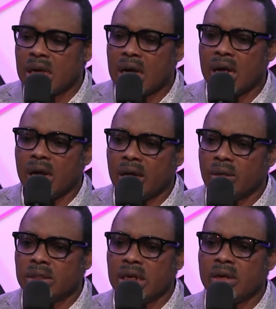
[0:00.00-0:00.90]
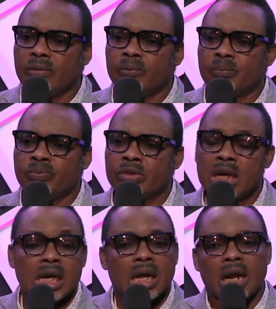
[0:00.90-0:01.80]
Hallelujah.
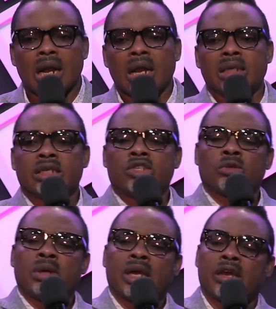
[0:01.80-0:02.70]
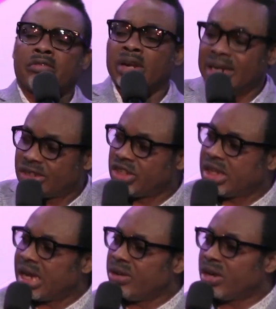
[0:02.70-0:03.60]
Hallelujah. Listen to me carefully. This
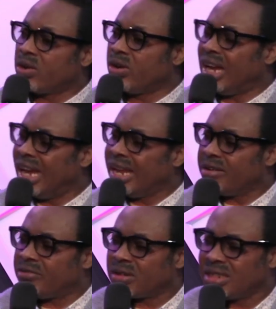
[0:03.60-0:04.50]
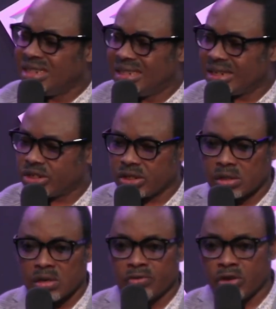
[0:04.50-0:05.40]
year, you're going to lay the foundation
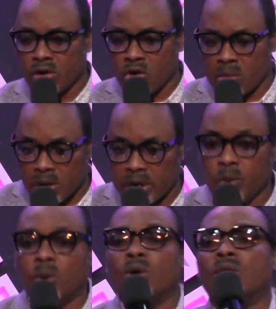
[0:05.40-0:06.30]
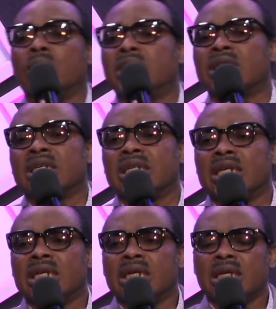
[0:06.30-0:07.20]
of your home on the word.
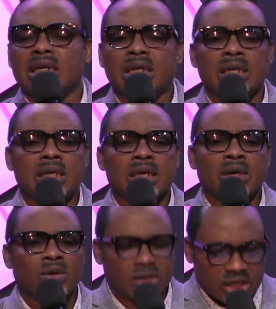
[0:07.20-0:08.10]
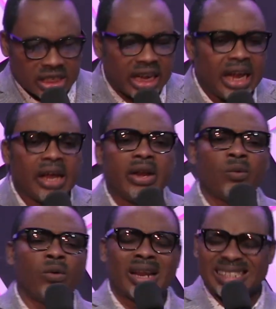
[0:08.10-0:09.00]
Amen. You're going to stay in the
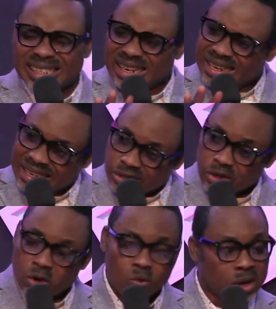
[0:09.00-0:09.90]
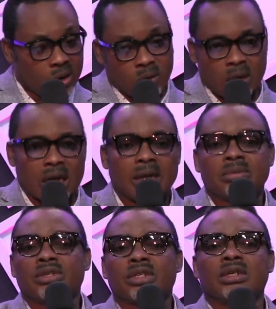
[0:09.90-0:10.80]
word and say, This home will not
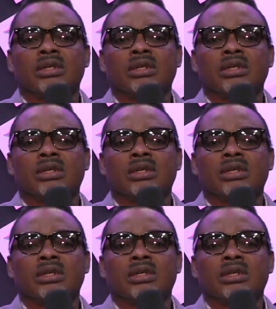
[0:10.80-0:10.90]
collapse.